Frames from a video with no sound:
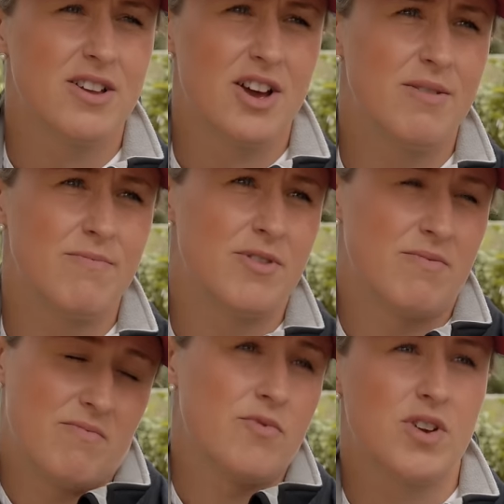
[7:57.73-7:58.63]
Um, but
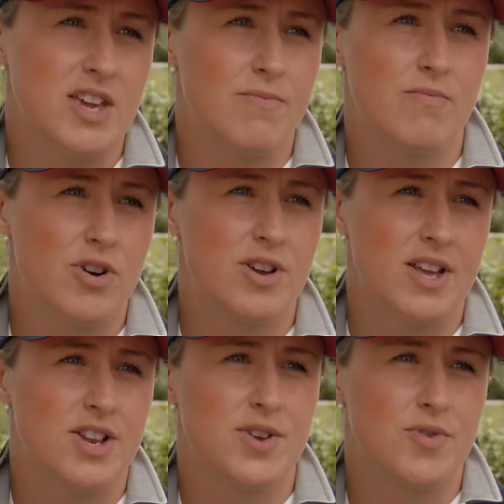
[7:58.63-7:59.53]
we'll keep
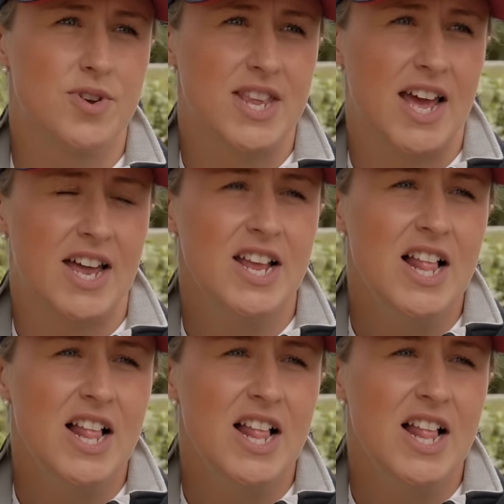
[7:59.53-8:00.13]
working towards that.